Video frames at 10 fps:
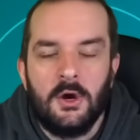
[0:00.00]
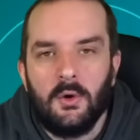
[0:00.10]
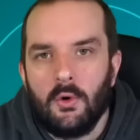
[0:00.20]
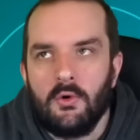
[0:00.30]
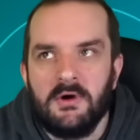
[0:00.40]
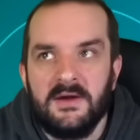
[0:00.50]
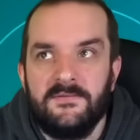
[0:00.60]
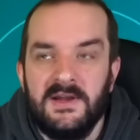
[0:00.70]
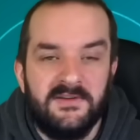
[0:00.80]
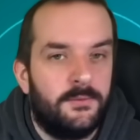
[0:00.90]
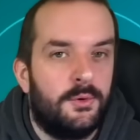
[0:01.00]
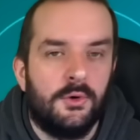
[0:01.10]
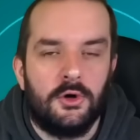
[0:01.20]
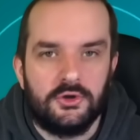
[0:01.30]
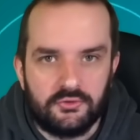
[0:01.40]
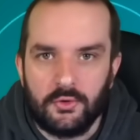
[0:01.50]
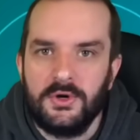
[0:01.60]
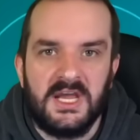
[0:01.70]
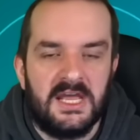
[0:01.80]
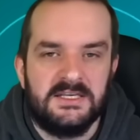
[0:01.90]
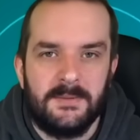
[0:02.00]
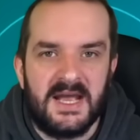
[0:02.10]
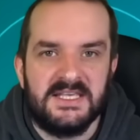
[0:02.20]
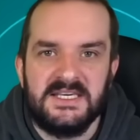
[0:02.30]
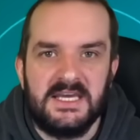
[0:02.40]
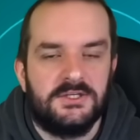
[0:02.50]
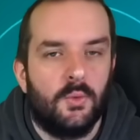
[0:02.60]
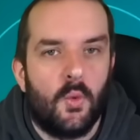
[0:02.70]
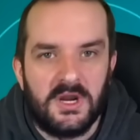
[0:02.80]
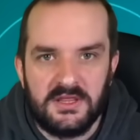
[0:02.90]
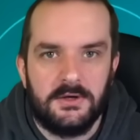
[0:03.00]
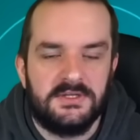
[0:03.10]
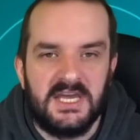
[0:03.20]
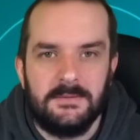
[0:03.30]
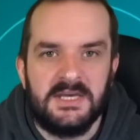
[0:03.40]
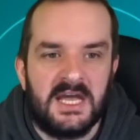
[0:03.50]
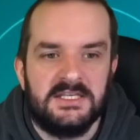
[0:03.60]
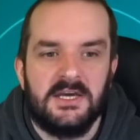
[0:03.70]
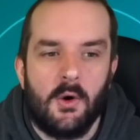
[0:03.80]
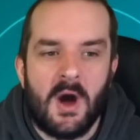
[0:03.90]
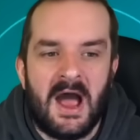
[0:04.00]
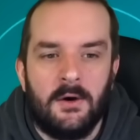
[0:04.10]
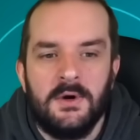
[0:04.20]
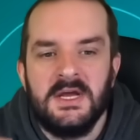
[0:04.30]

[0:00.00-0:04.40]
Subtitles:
or if Liverpool got drawn against Man City, so one of those teams had to go out,